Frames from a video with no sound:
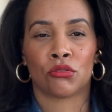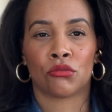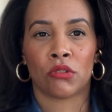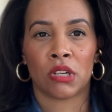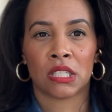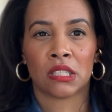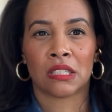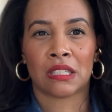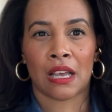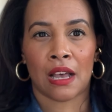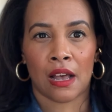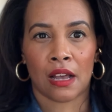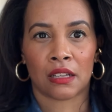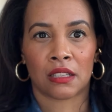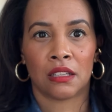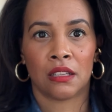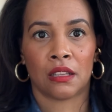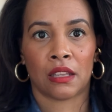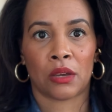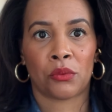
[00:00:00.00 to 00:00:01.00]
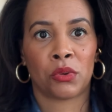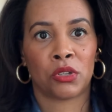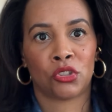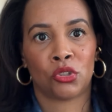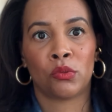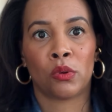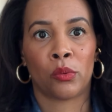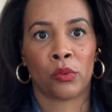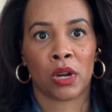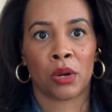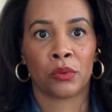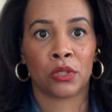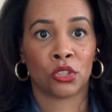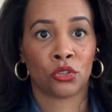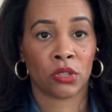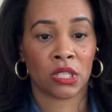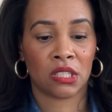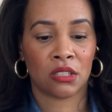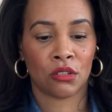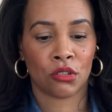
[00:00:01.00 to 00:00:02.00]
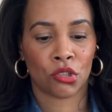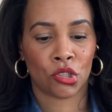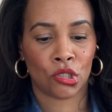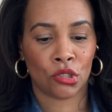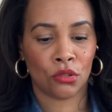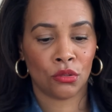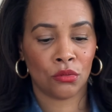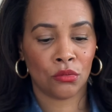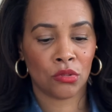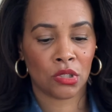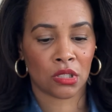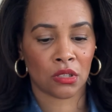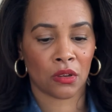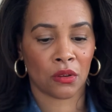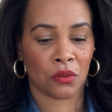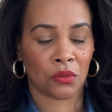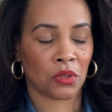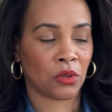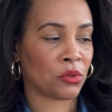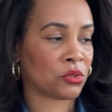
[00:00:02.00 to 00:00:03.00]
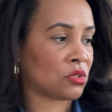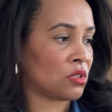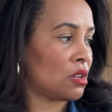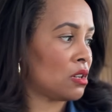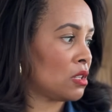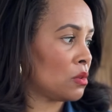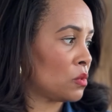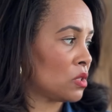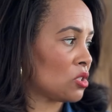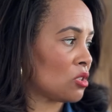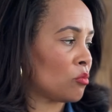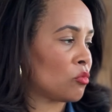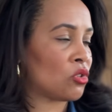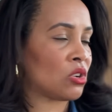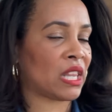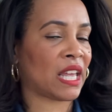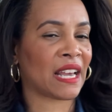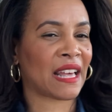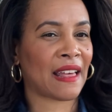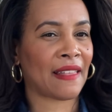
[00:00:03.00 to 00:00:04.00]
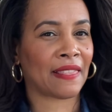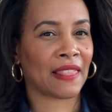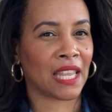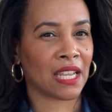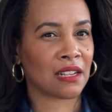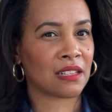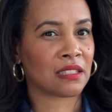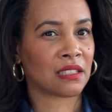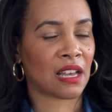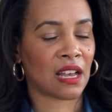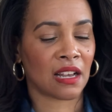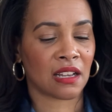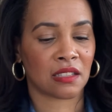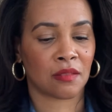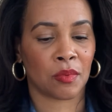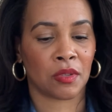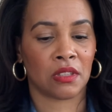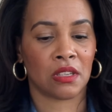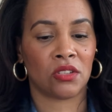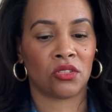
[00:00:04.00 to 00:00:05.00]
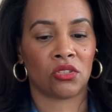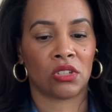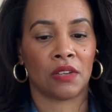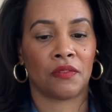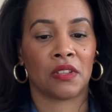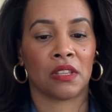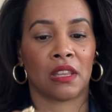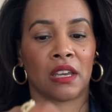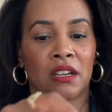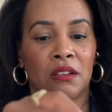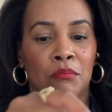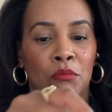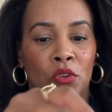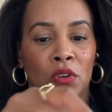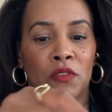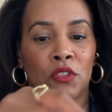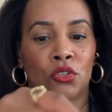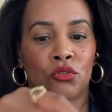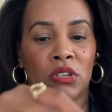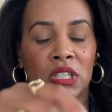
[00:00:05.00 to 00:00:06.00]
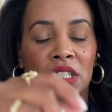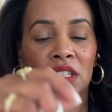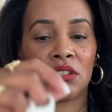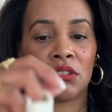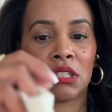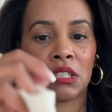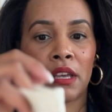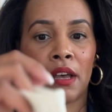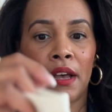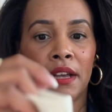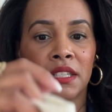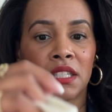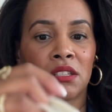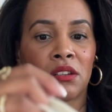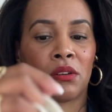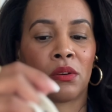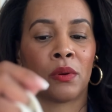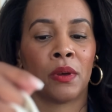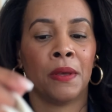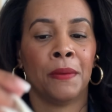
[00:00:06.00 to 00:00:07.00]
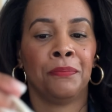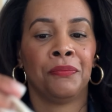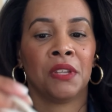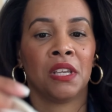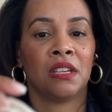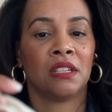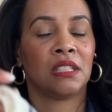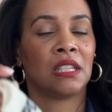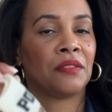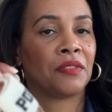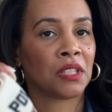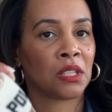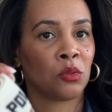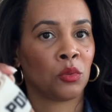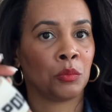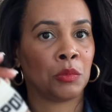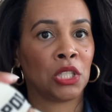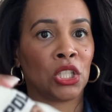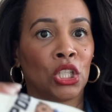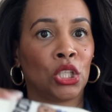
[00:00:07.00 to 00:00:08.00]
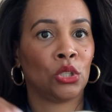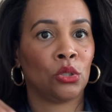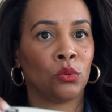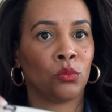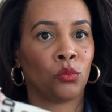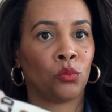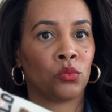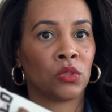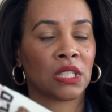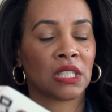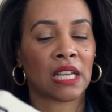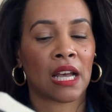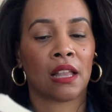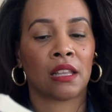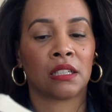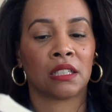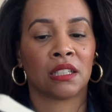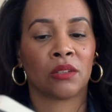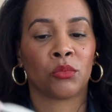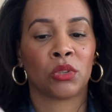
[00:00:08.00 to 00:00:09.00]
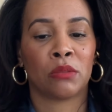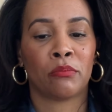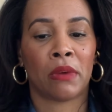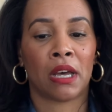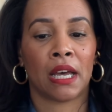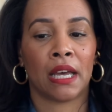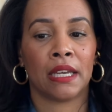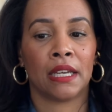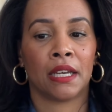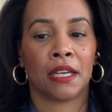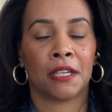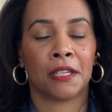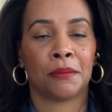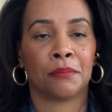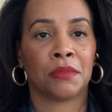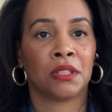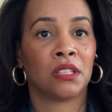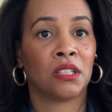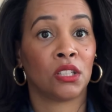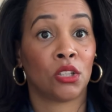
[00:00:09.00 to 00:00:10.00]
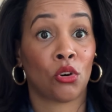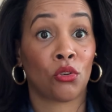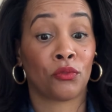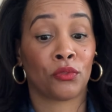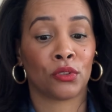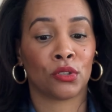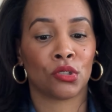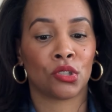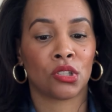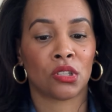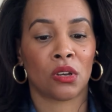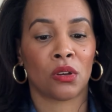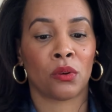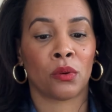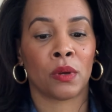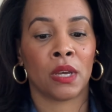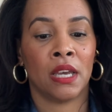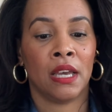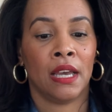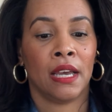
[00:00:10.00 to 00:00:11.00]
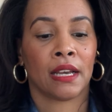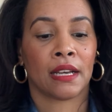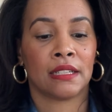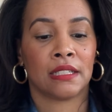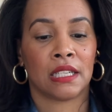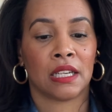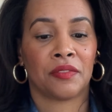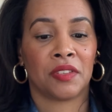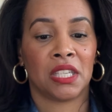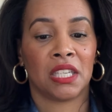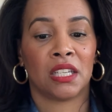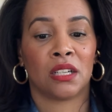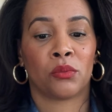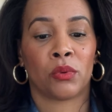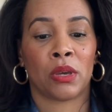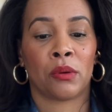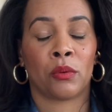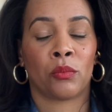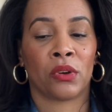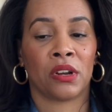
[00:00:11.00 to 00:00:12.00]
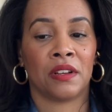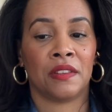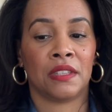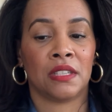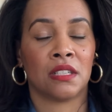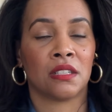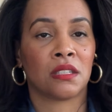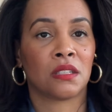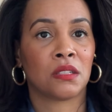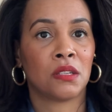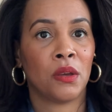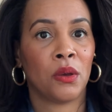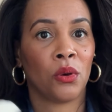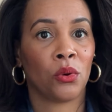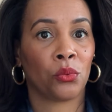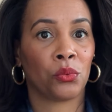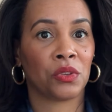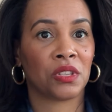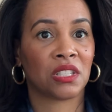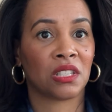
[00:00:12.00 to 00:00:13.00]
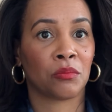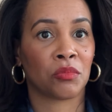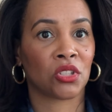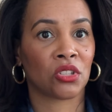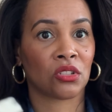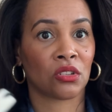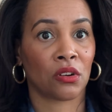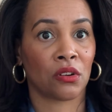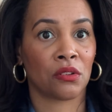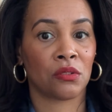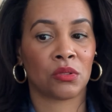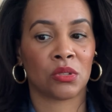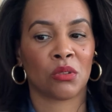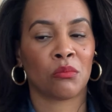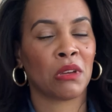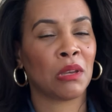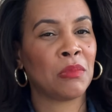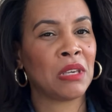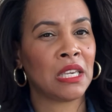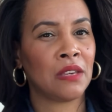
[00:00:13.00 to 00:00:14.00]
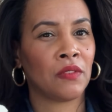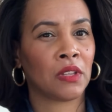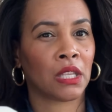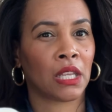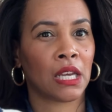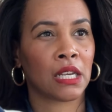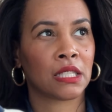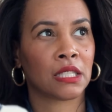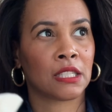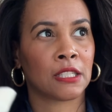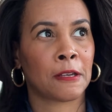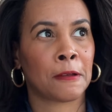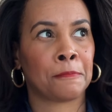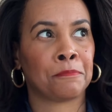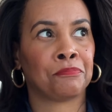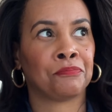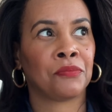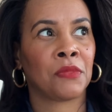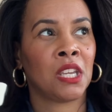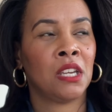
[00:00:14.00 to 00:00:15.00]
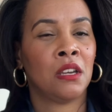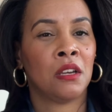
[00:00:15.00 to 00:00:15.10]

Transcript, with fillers: a dress sock, like what you would wear with dressier shoes. So those are other ones are more like athletic socks, but these are definitely like a more of a dressier sock. So definitely will be cute styling it with my um, loafers. So can definitely get away with wearing this with some skirts or maybe even like some